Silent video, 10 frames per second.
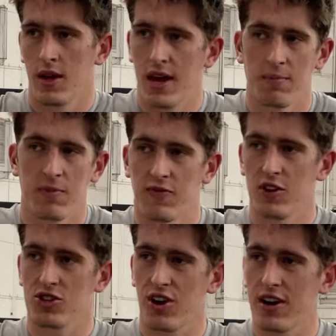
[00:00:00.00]
Yeah,
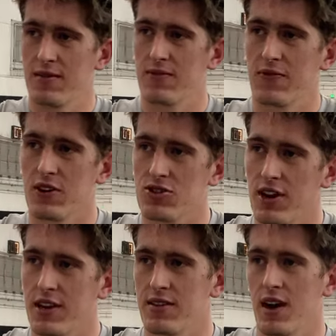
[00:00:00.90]
feels great. Feels
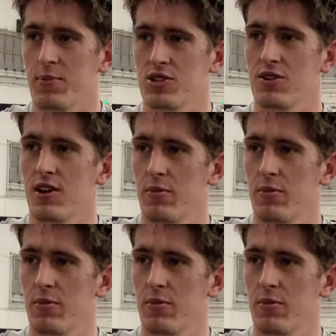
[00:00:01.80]
great getting the opportunity